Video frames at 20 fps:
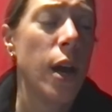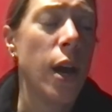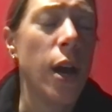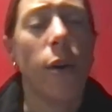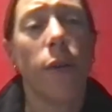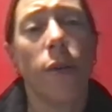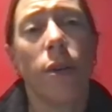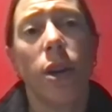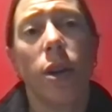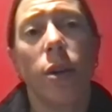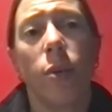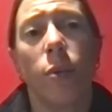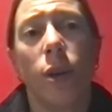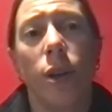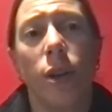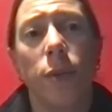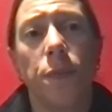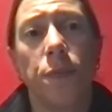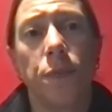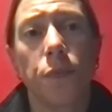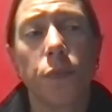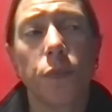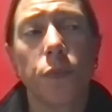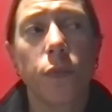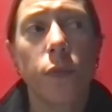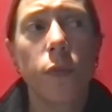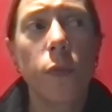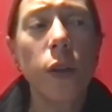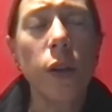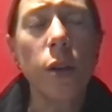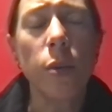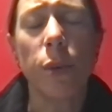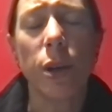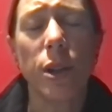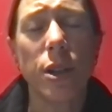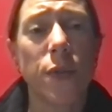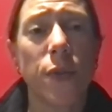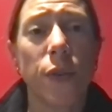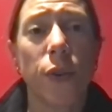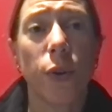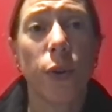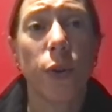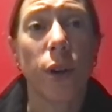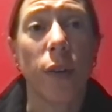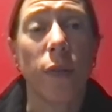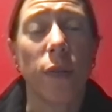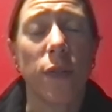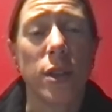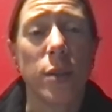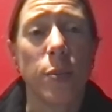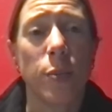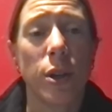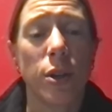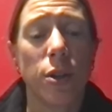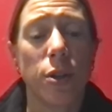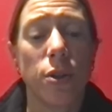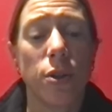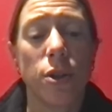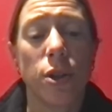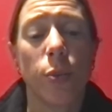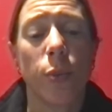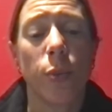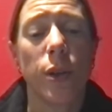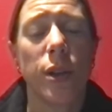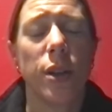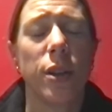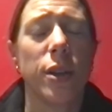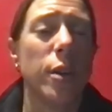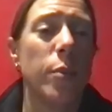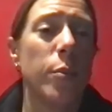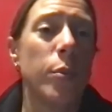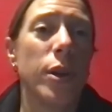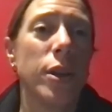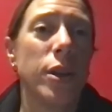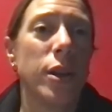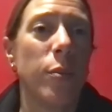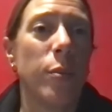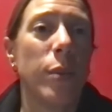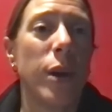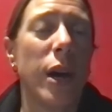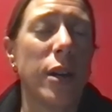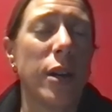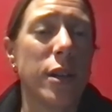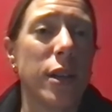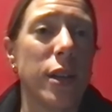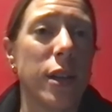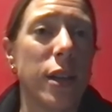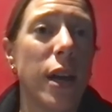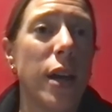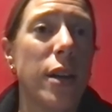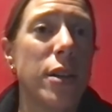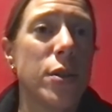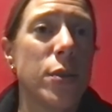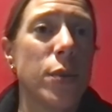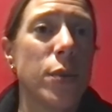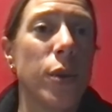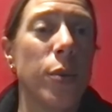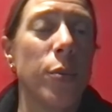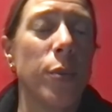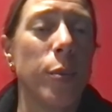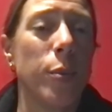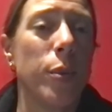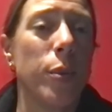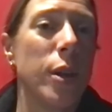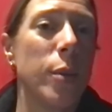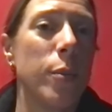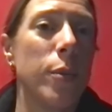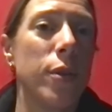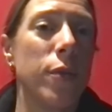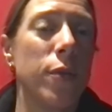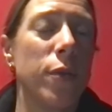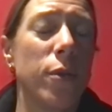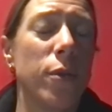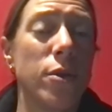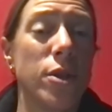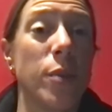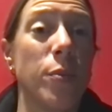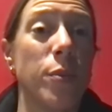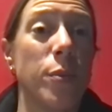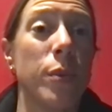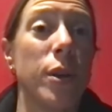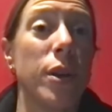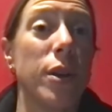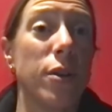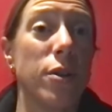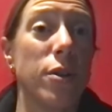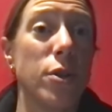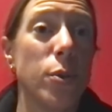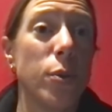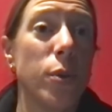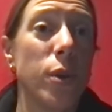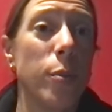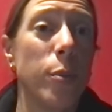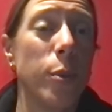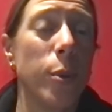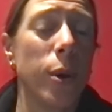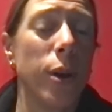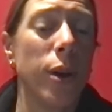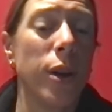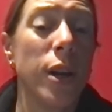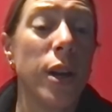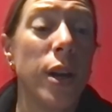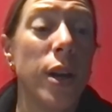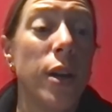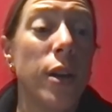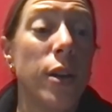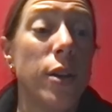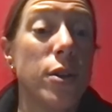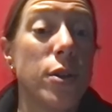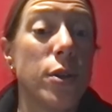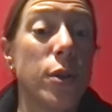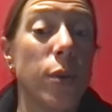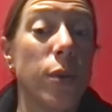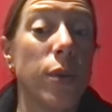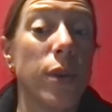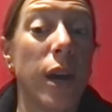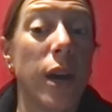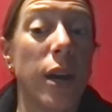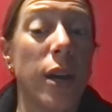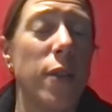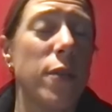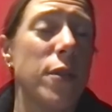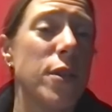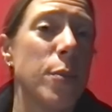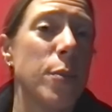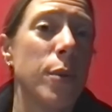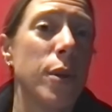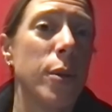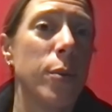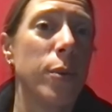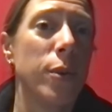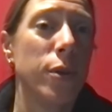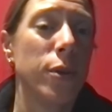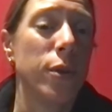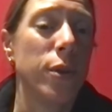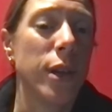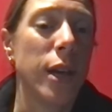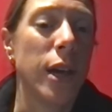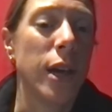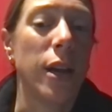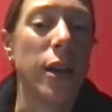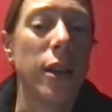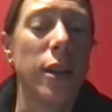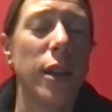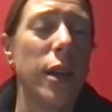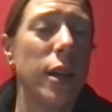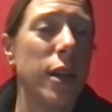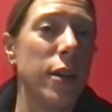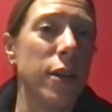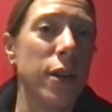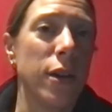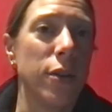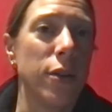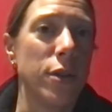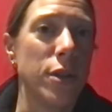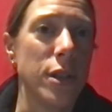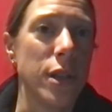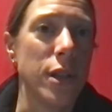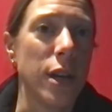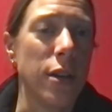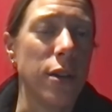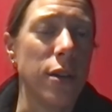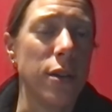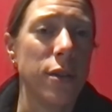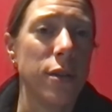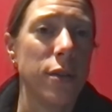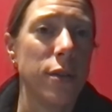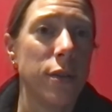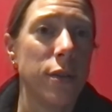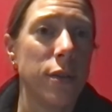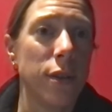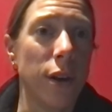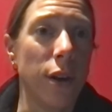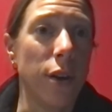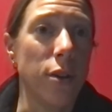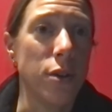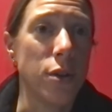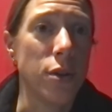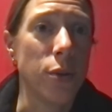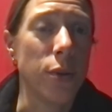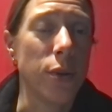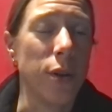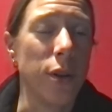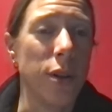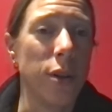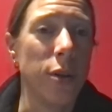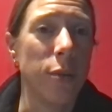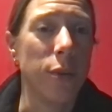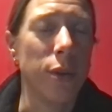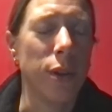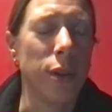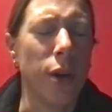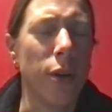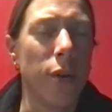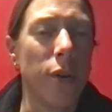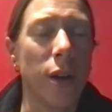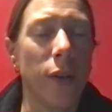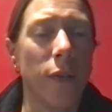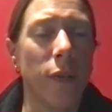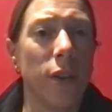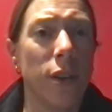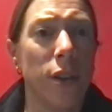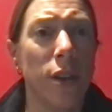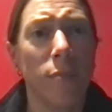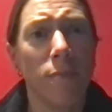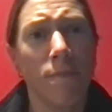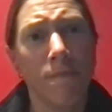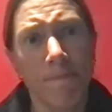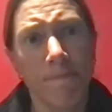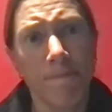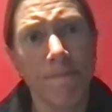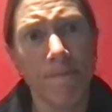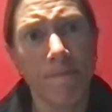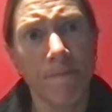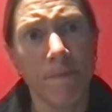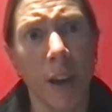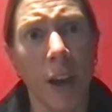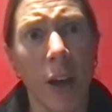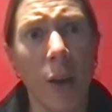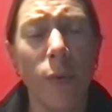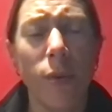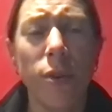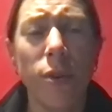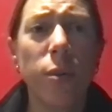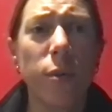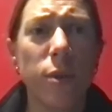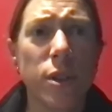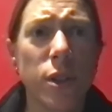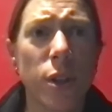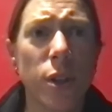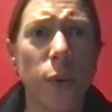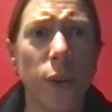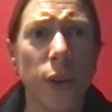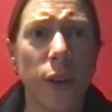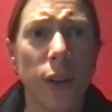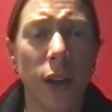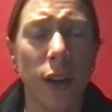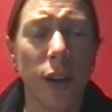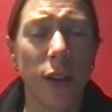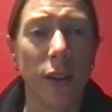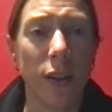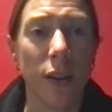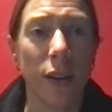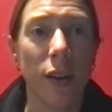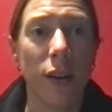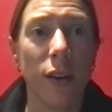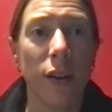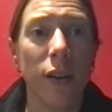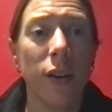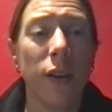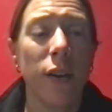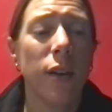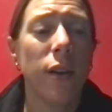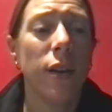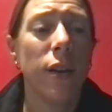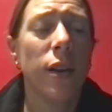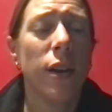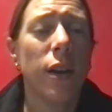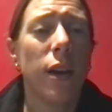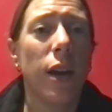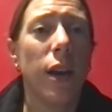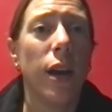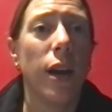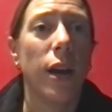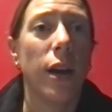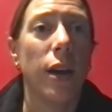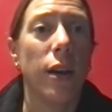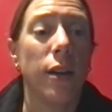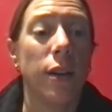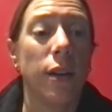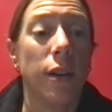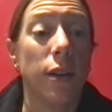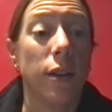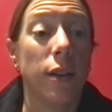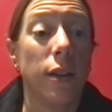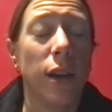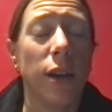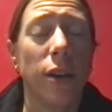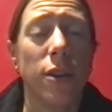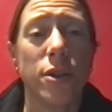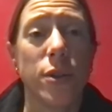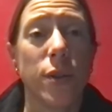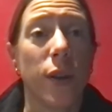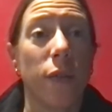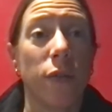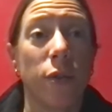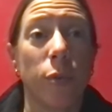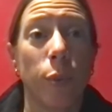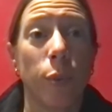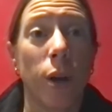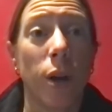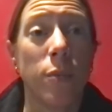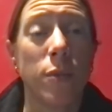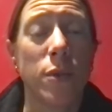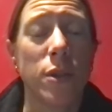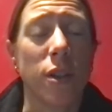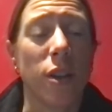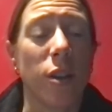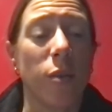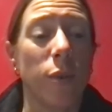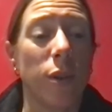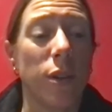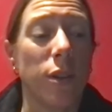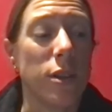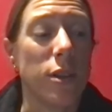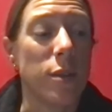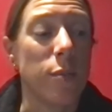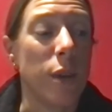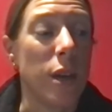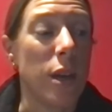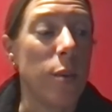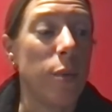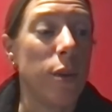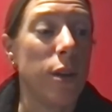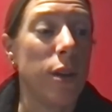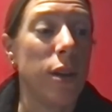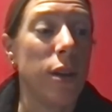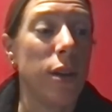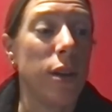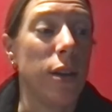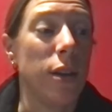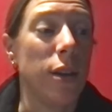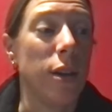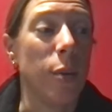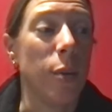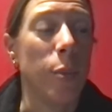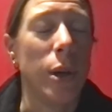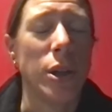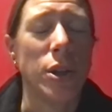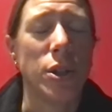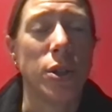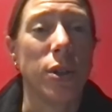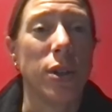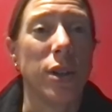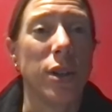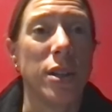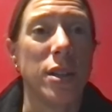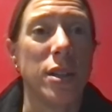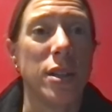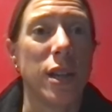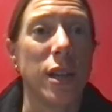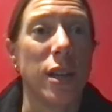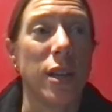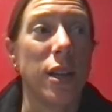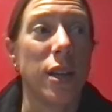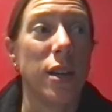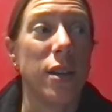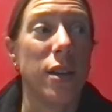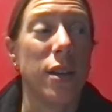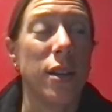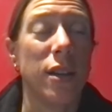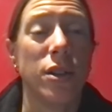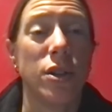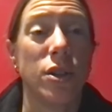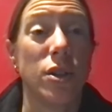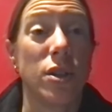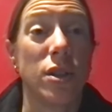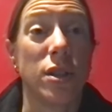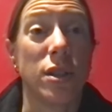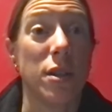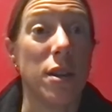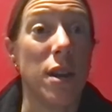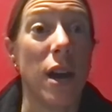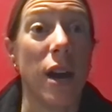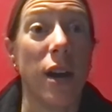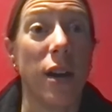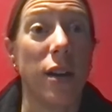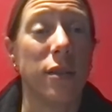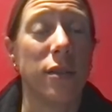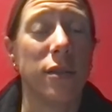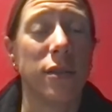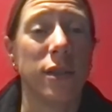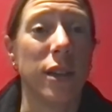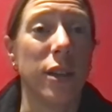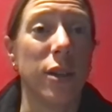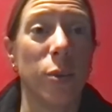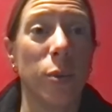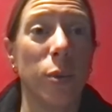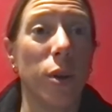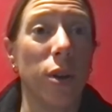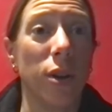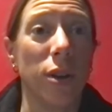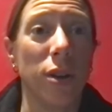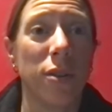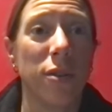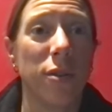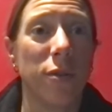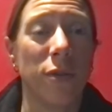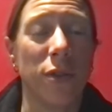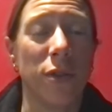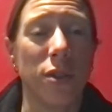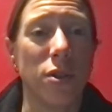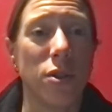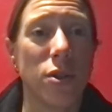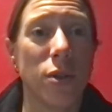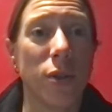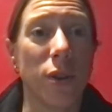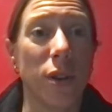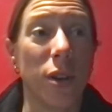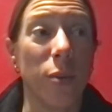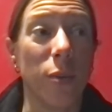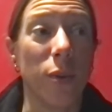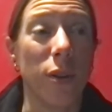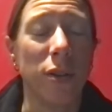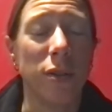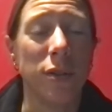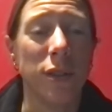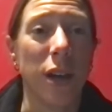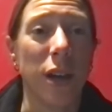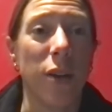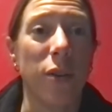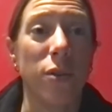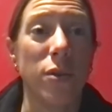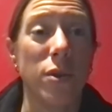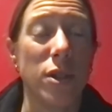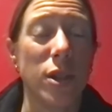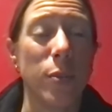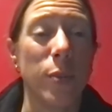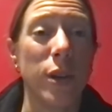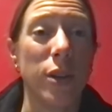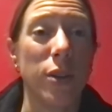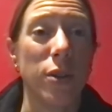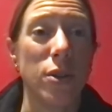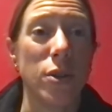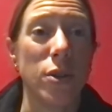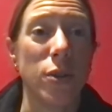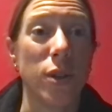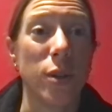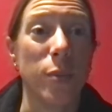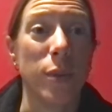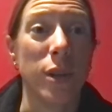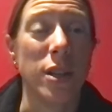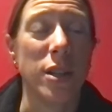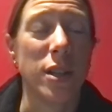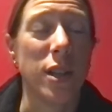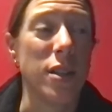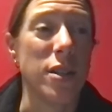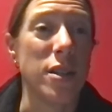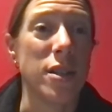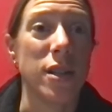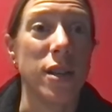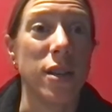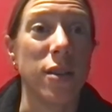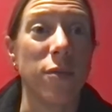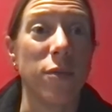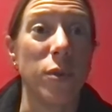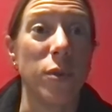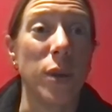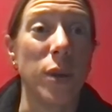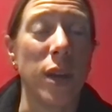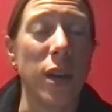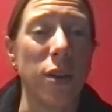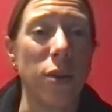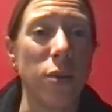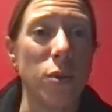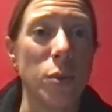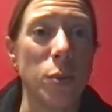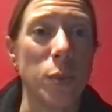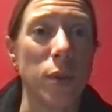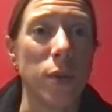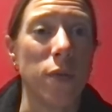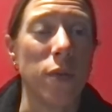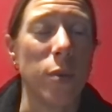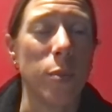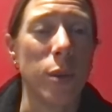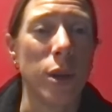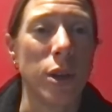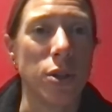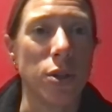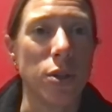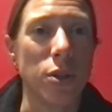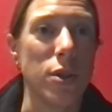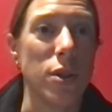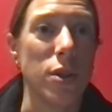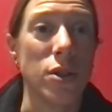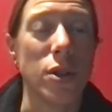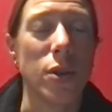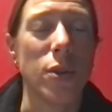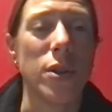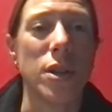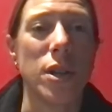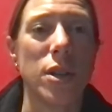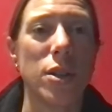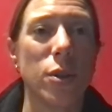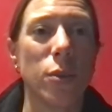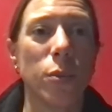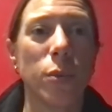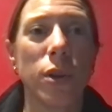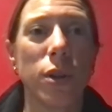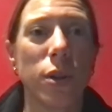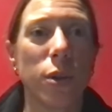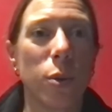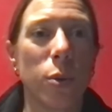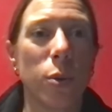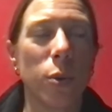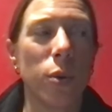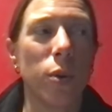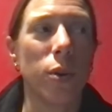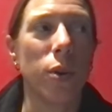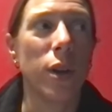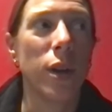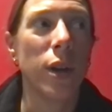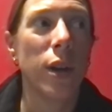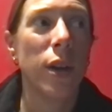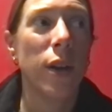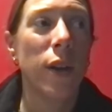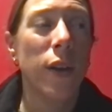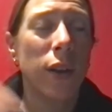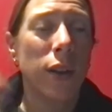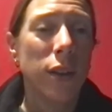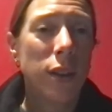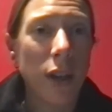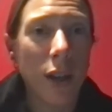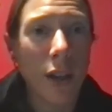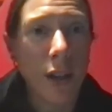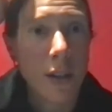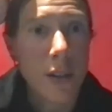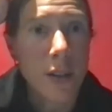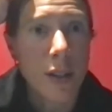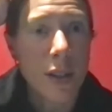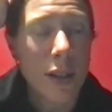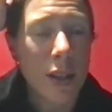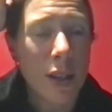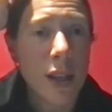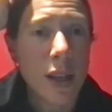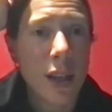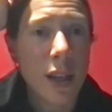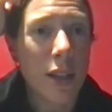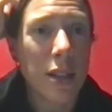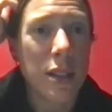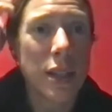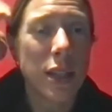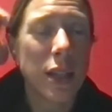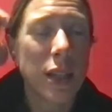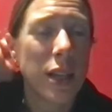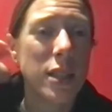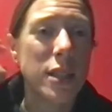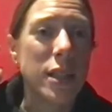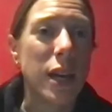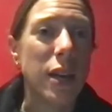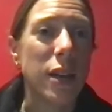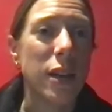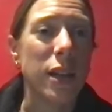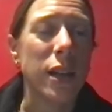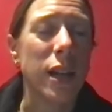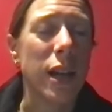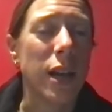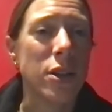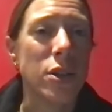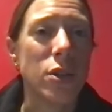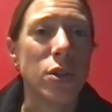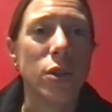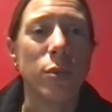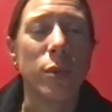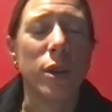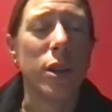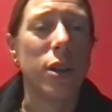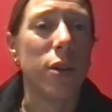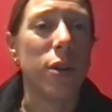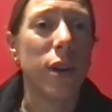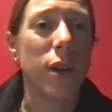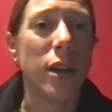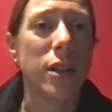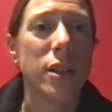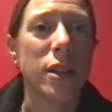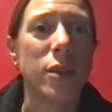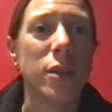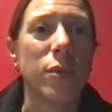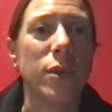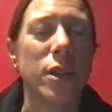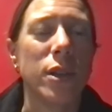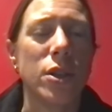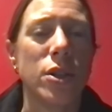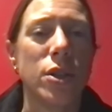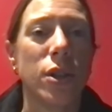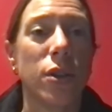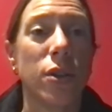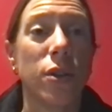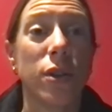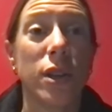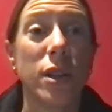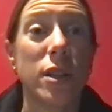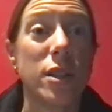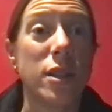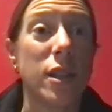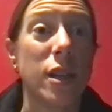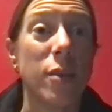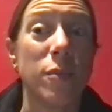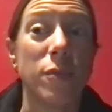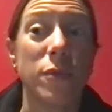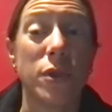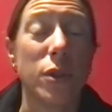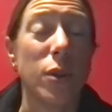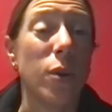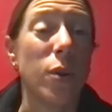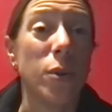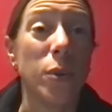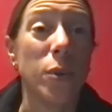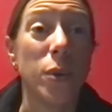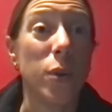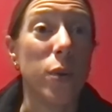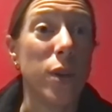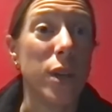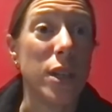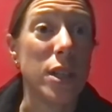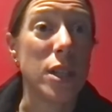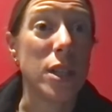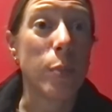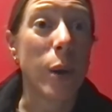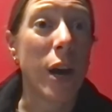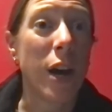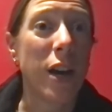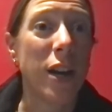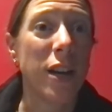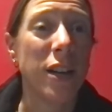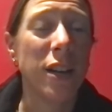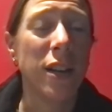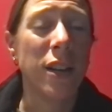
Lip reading: How can we best photograph these pictures so we can then bring them back to the classroom and put them into Photoshop and make our storyboard, so that if somebody were to look at it, they can understand our story without having to think, I wonder what's going on there. And they also have to problem solve, because maybe a picture gets taken and it's just not going to work for the story. Well, how do you still make your story make sense if you can't use one of your pictures? So it's a really cool thing to see. It gets the kids out of the classroom and interacting with each other, gets them to go to a unique spot.